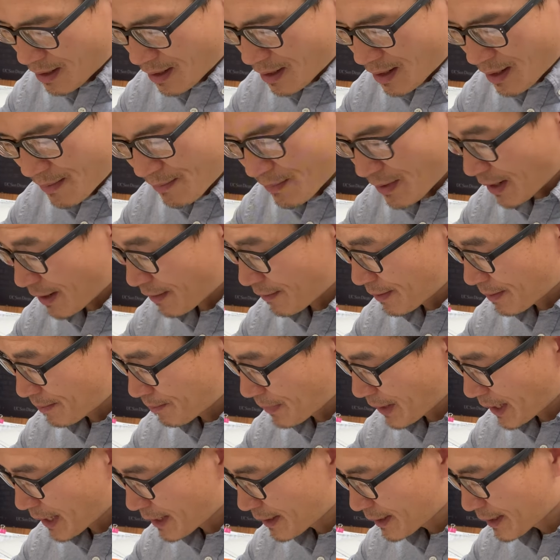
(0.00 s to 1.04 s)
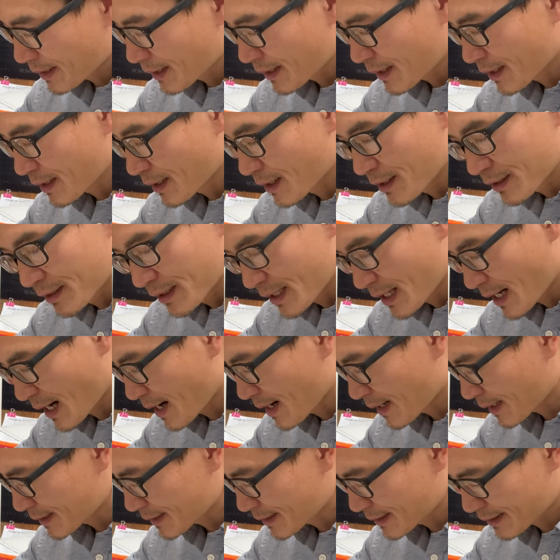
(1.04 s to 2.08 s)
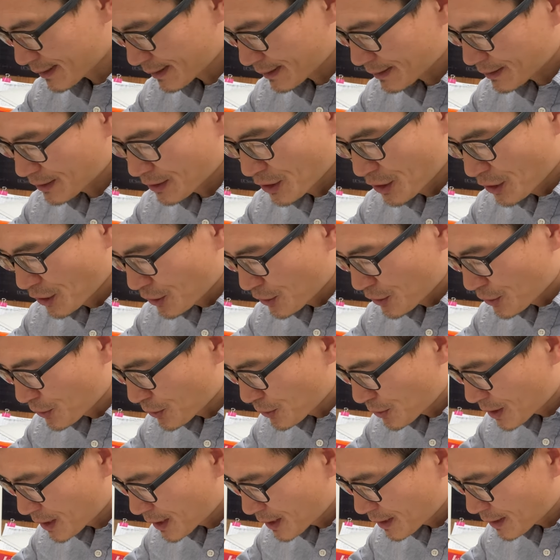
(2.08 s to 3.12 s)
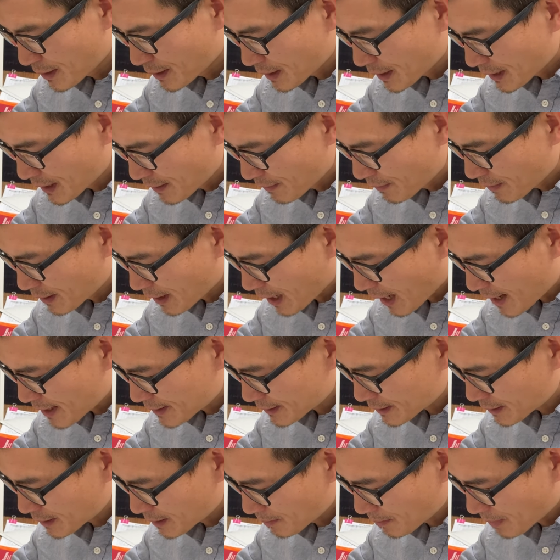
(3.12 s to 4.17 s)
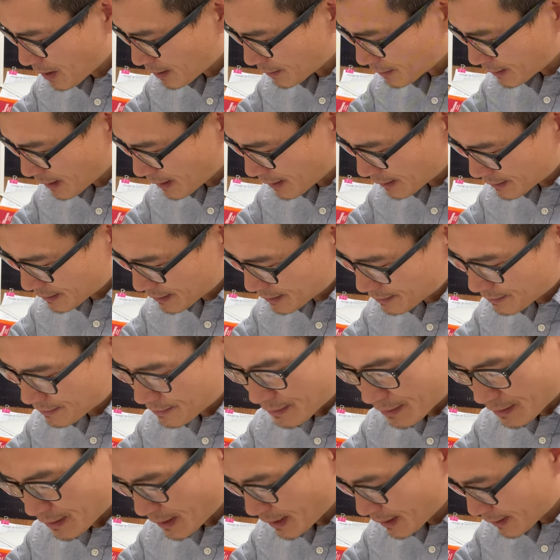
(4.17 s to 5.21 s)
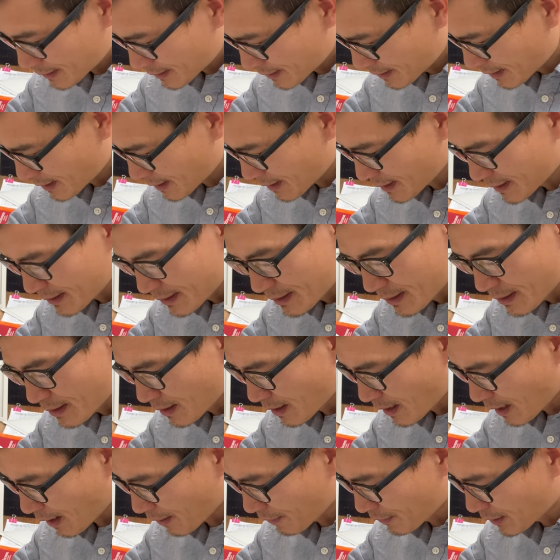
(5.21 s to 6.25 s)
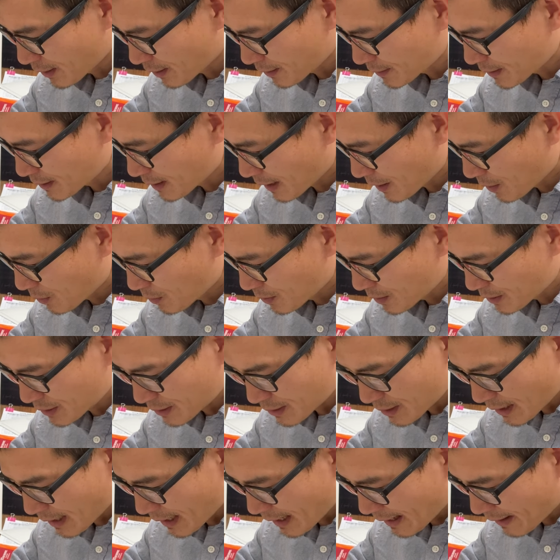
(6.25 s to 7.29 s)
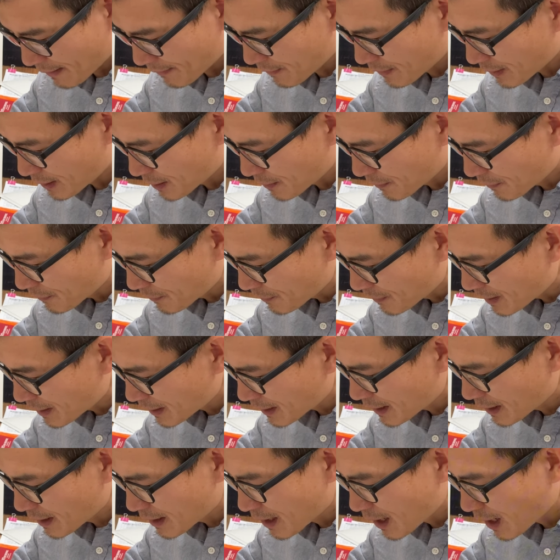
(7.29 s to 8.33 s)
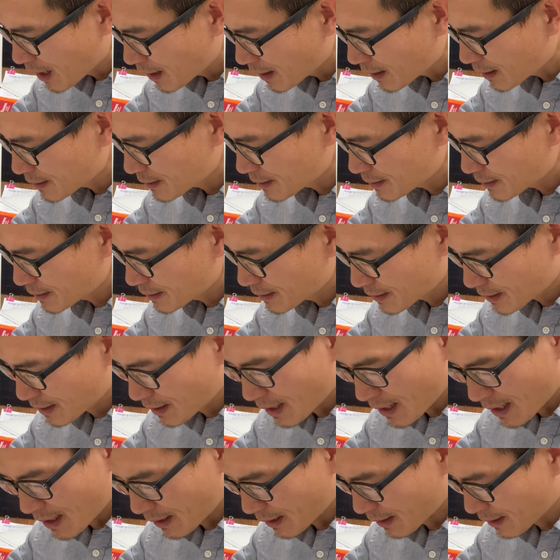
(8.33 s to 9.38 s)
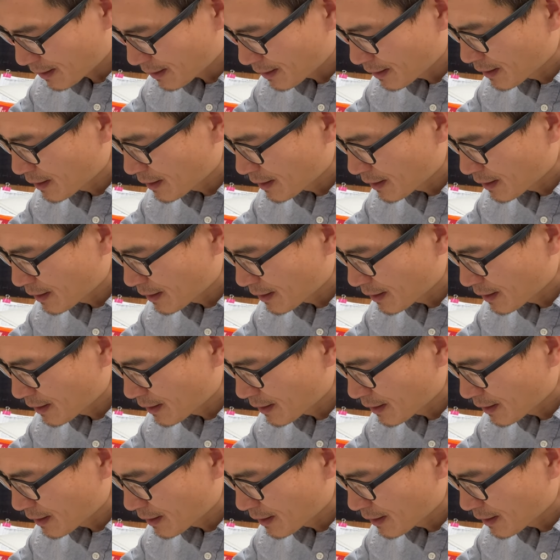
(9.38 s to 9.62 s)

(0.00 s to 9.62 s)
I'm having panic attacks. You didn't even ask about that. Last night, I thought I was having a fucking heart attack.